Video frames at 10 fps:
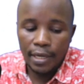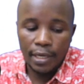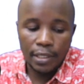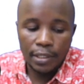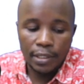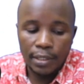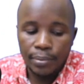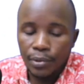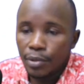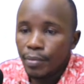is
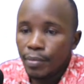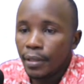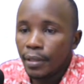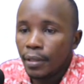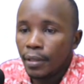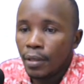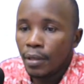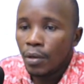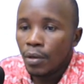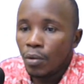supposed to be
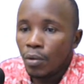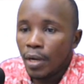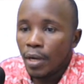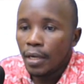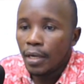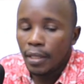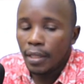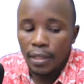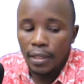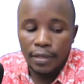
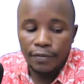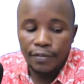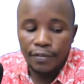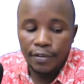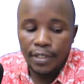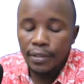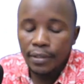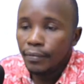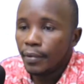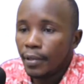
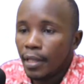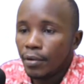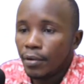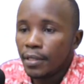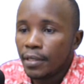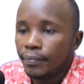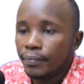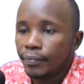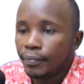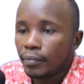1,350,000.
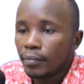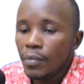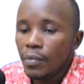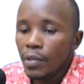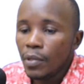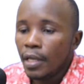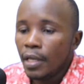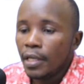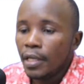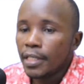
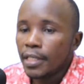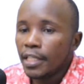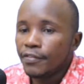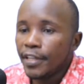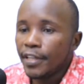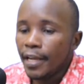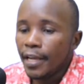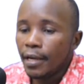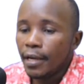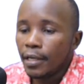Sales figure
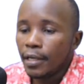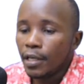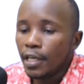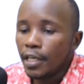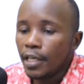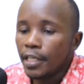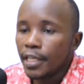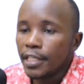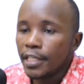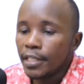here
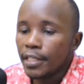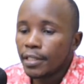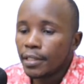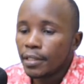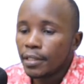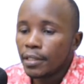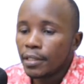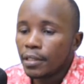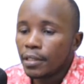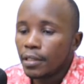increases.
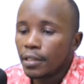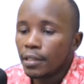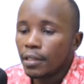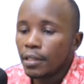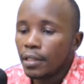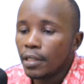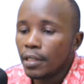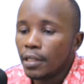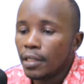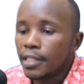
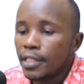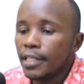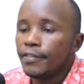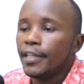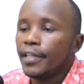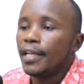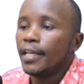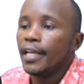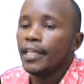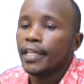This sales figure
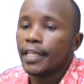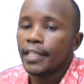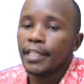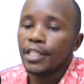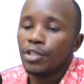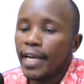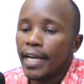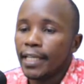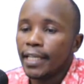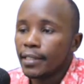here increases your
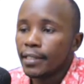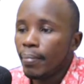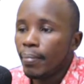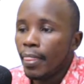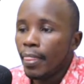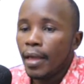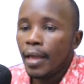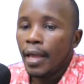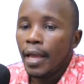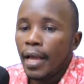debtors.
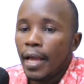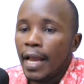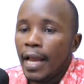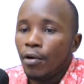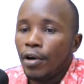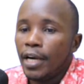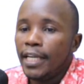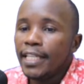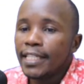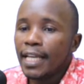Now,
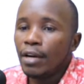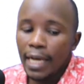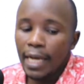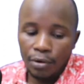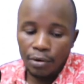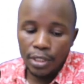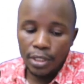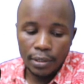discount allowed.